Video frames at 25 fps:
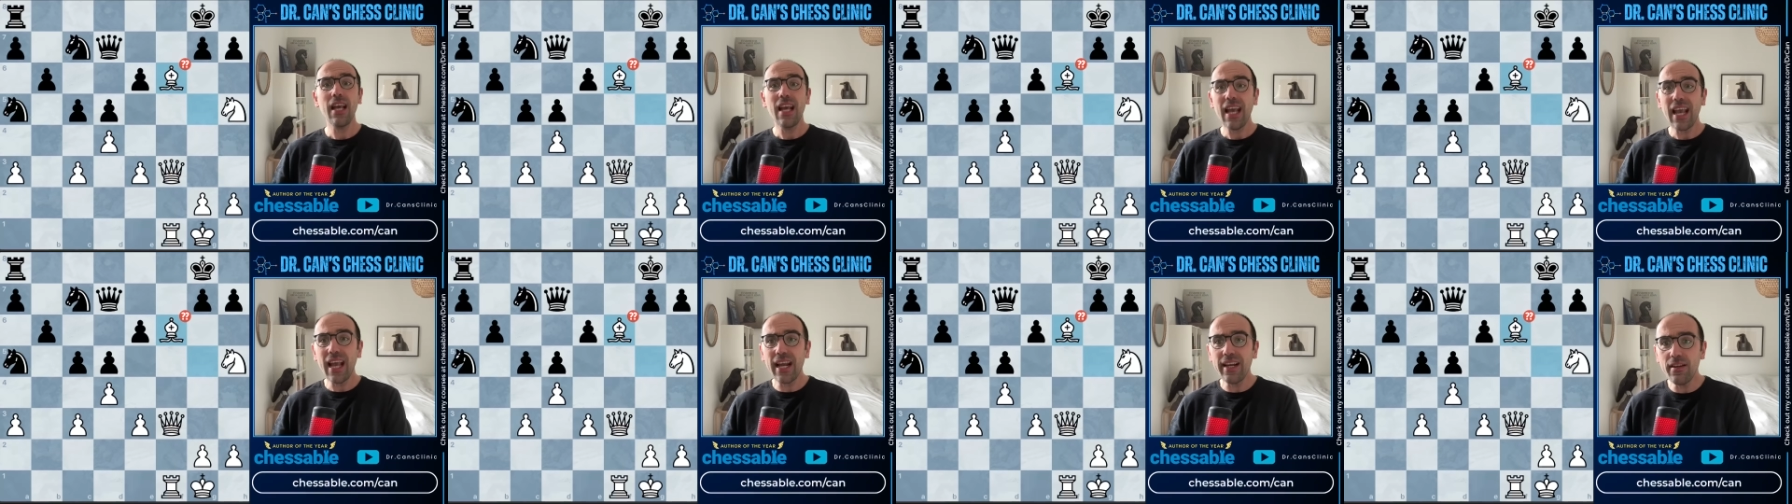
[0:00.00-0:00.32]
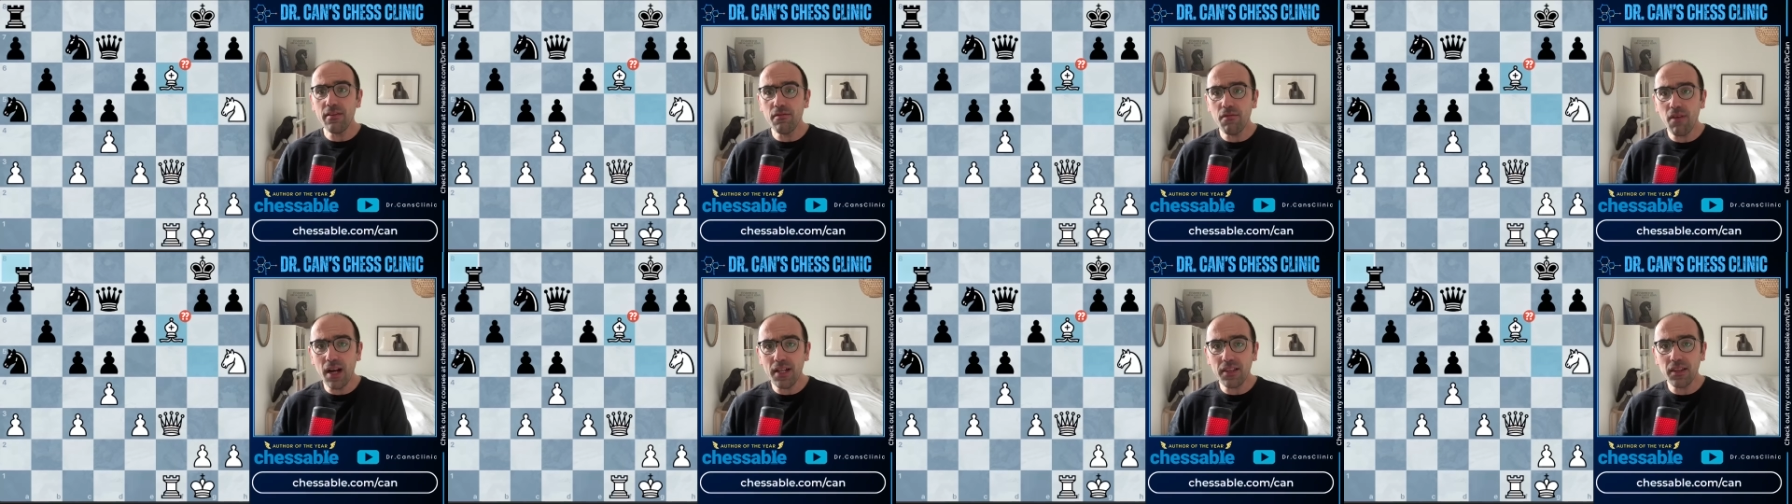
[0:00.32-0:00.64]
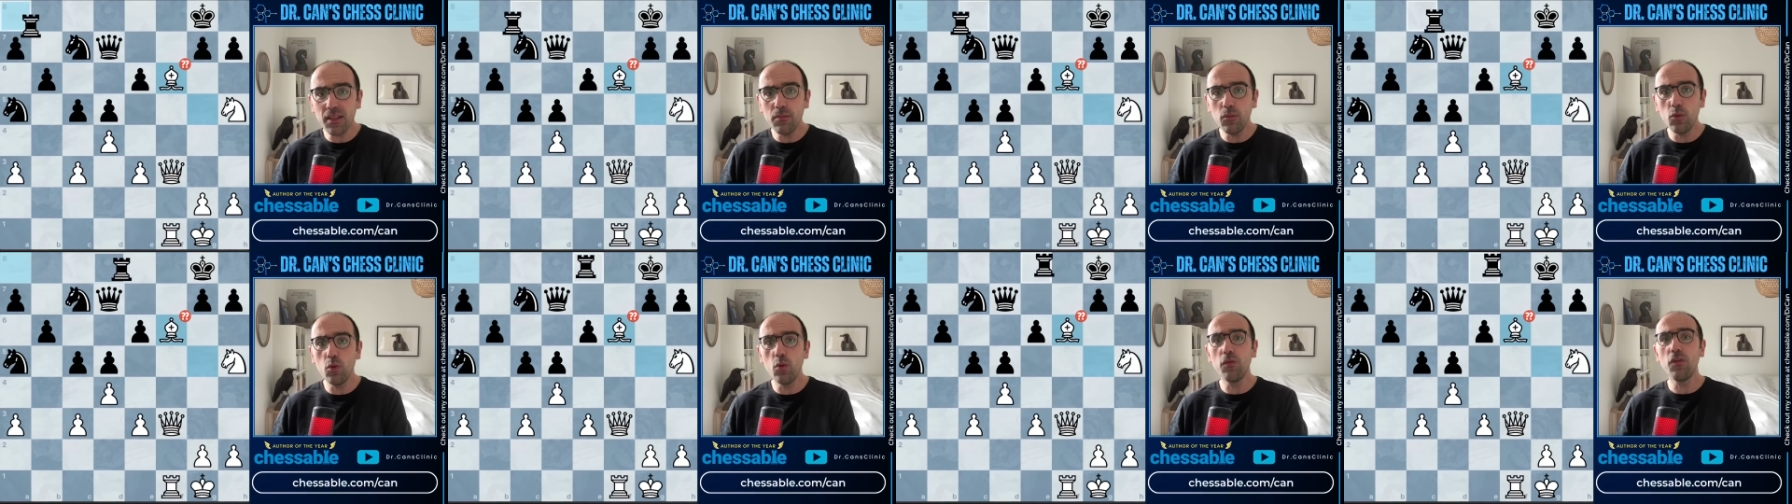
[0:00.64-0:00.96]
and invite
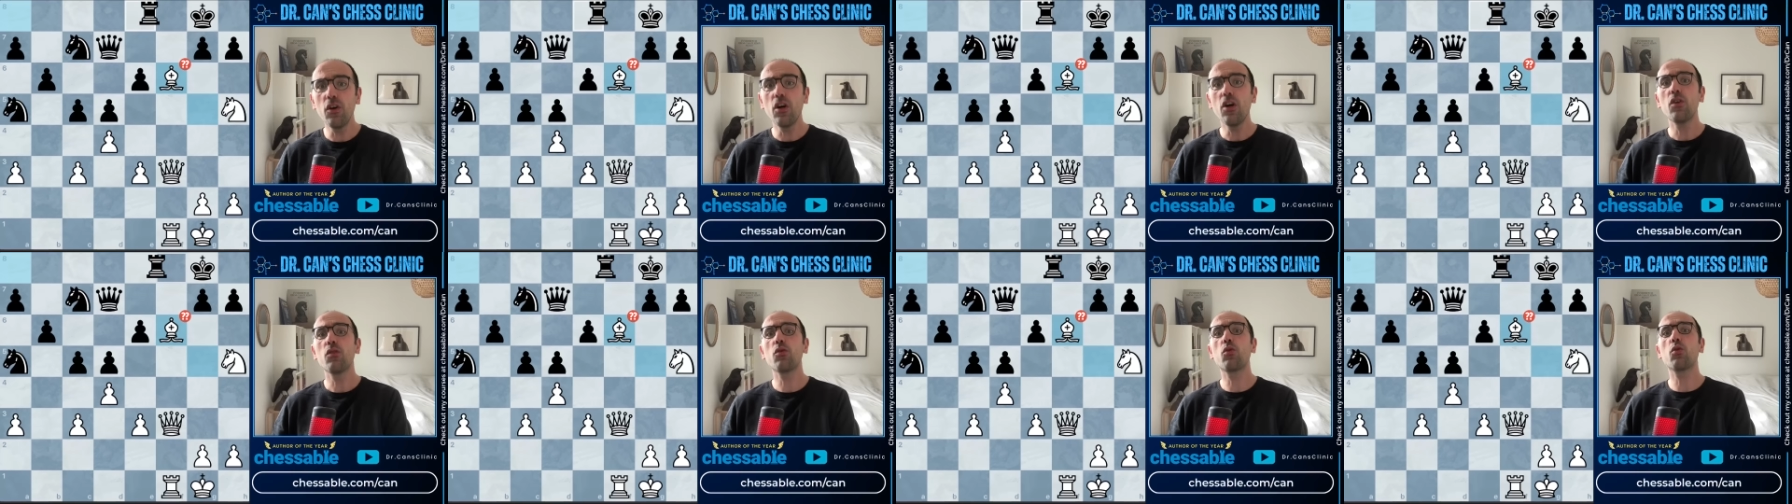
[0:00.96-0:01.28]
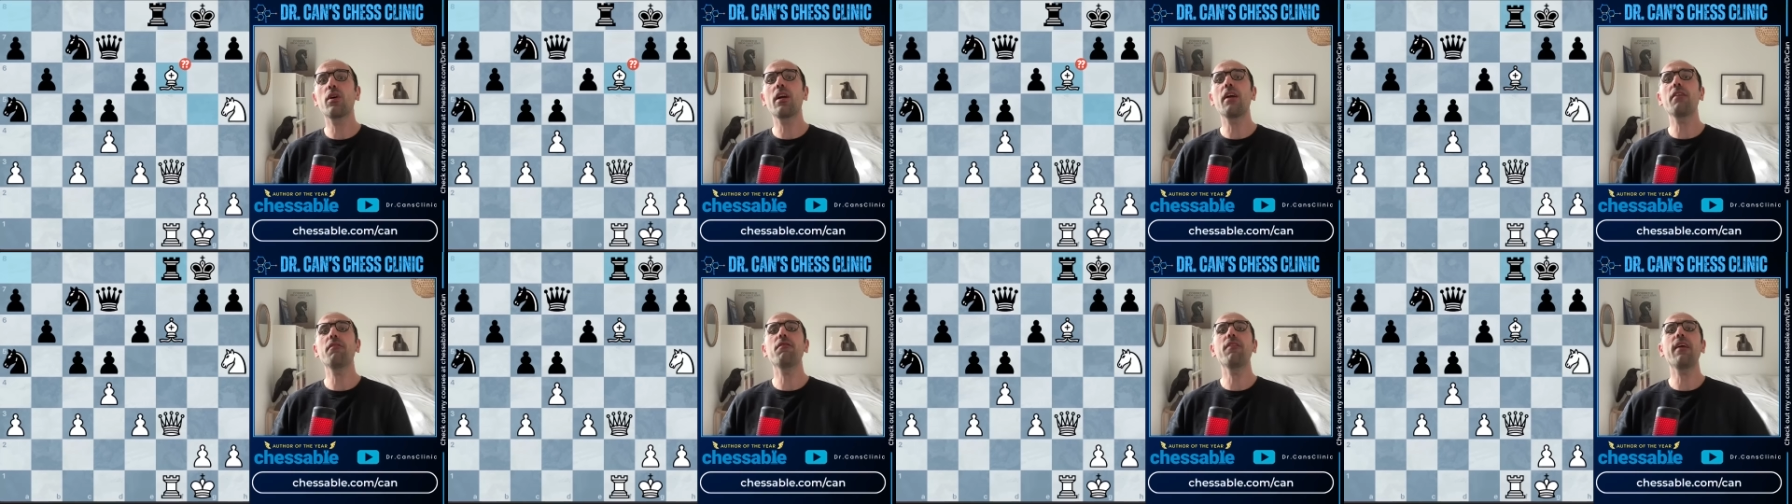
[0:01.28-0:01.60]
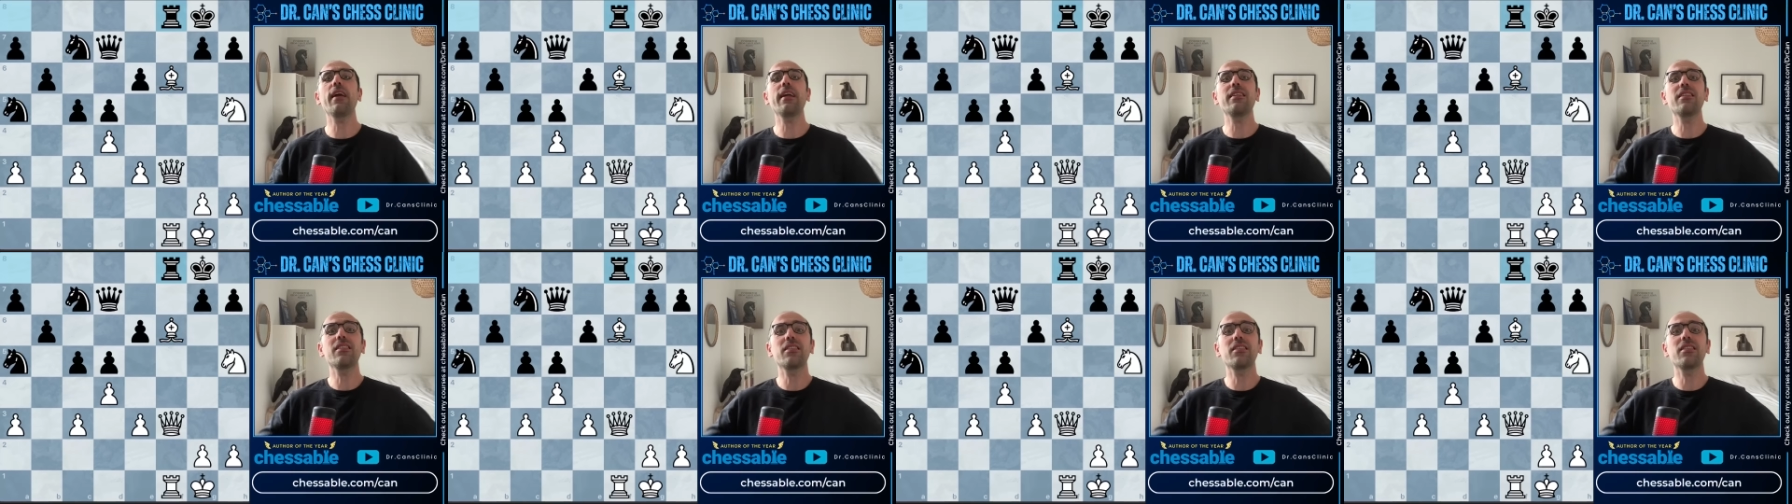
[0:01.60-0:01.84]
the move rook f8.